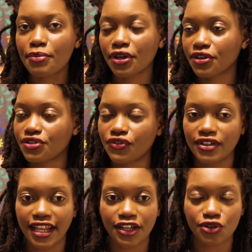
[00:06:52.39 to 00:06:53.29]
because you
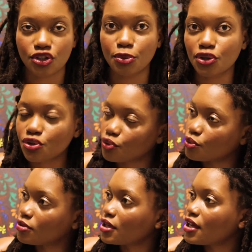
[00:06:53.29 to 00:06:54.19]
feel like you're supposed
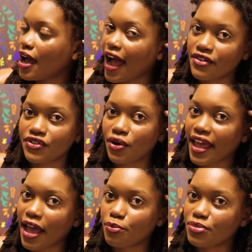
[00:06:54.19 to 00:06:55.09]
to have your
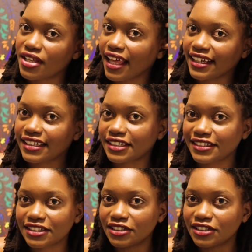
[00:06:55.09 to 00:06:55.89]
hair be like,